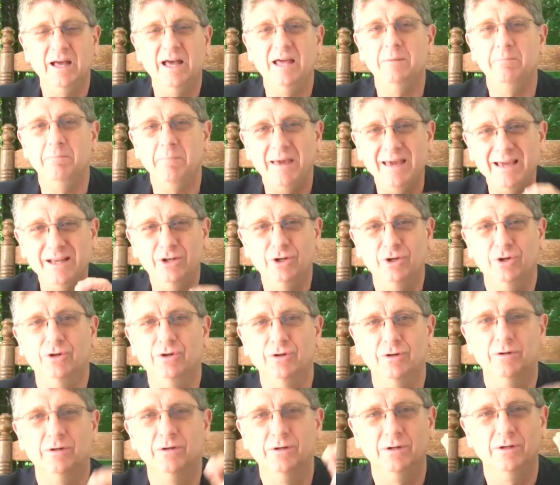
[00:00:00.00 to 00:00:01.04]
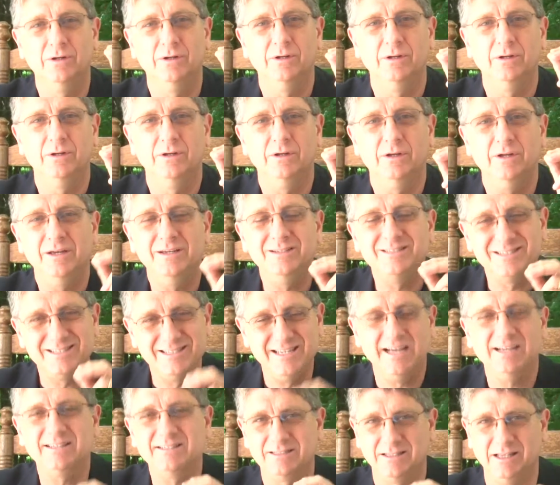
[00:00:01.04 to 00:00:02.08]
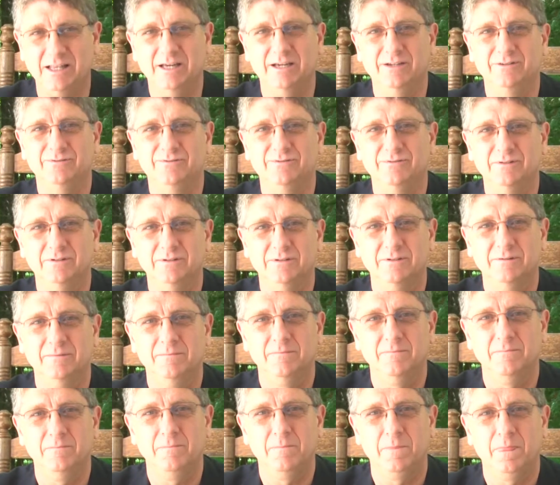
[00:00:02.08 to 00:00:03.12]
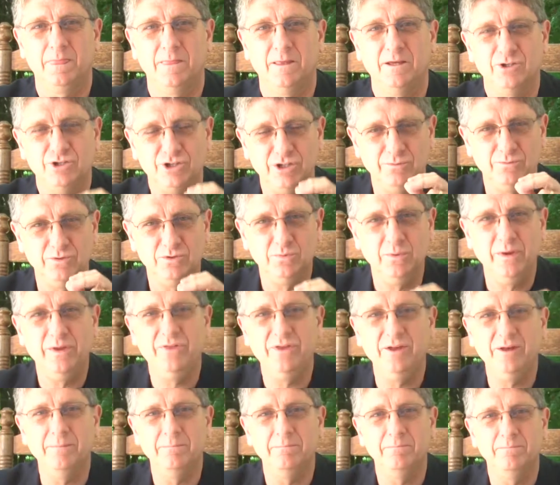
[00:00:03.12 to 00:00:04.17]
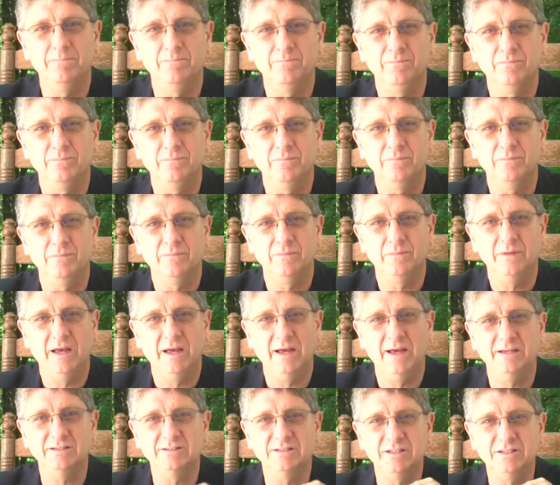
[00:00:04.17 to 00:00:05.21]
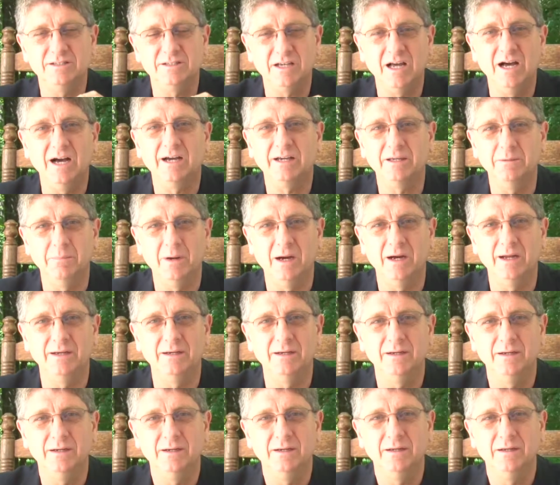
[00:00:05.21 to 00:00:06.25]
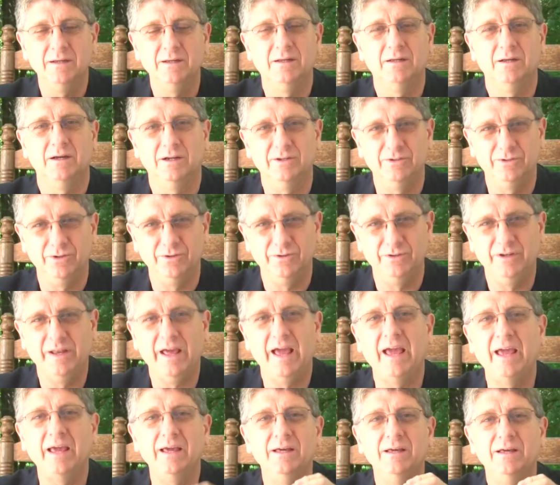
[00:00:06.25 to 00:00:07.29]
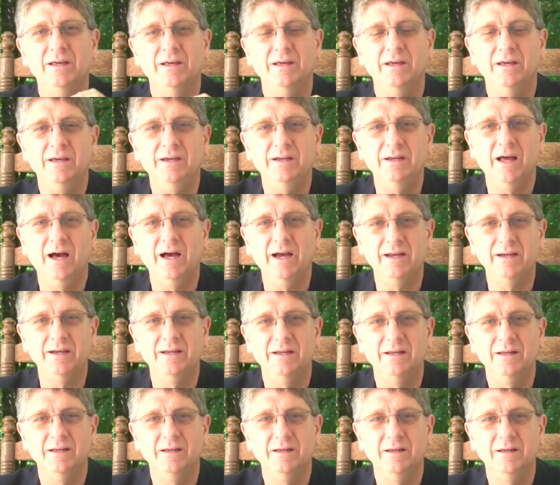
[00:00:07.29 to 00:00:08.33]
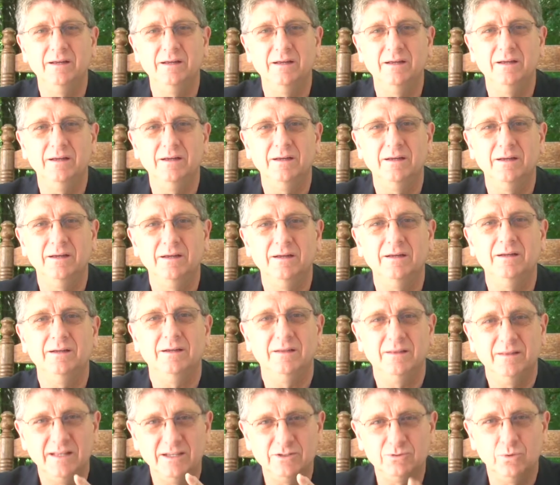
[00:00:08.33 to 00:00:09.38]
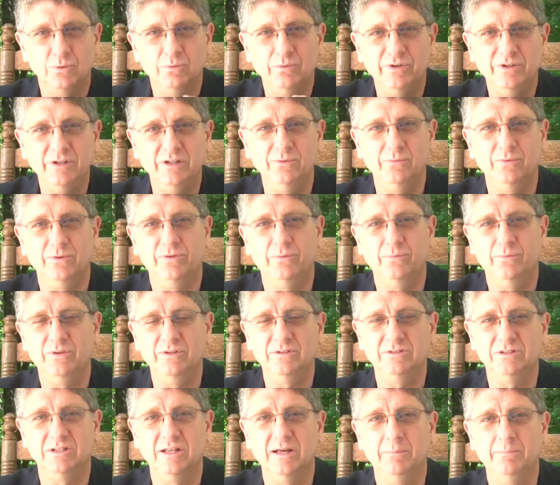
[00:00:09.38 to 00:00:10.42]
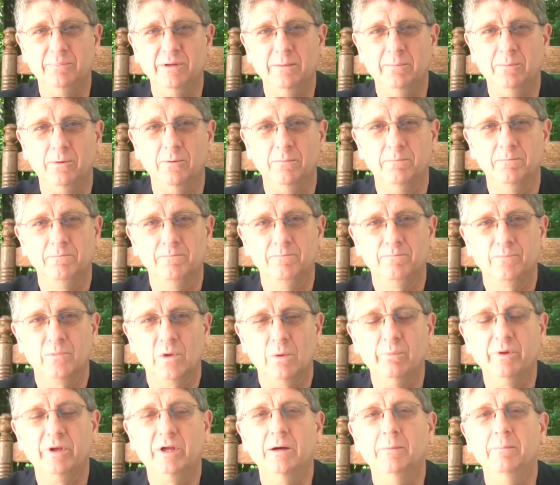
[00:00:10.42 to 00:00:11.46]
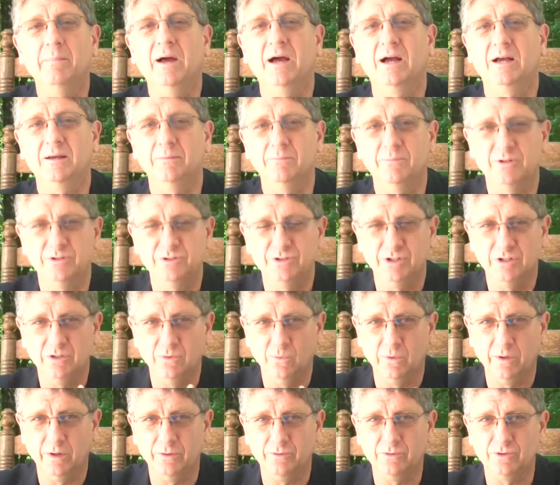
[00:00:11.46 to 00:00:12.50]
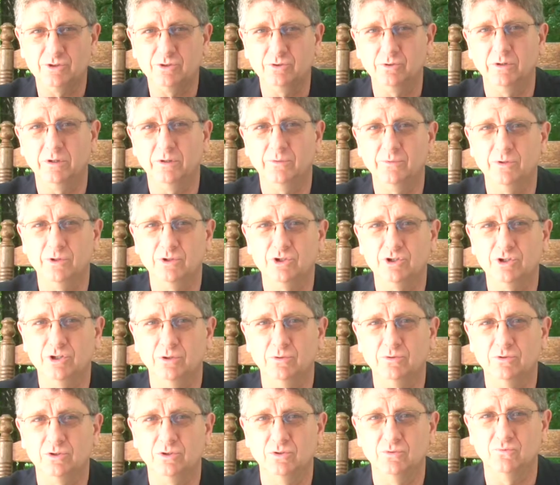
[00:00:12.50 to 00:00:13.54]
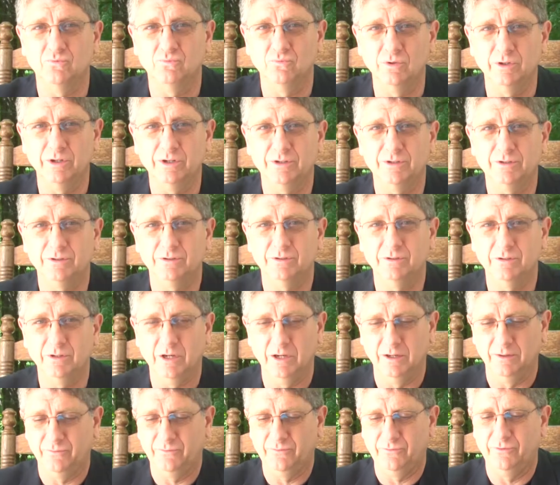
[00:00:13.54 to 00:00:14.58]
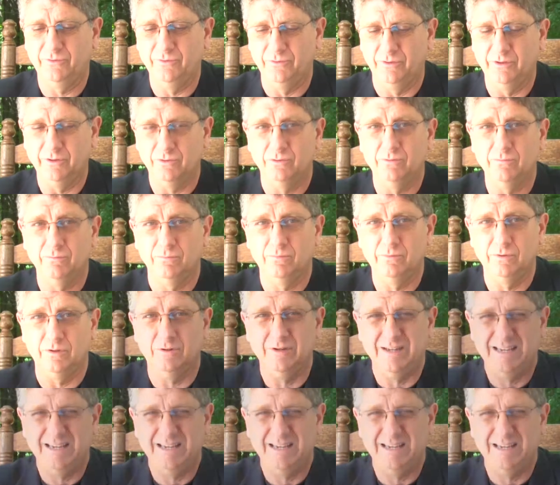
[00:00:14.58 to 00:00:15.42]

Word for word: and made her his sex slave. And she was with him as his concubine until the day he died. That's what we're dealing with with Islam people. When we come back, I'm going to tell you one other story which shows the root of their, their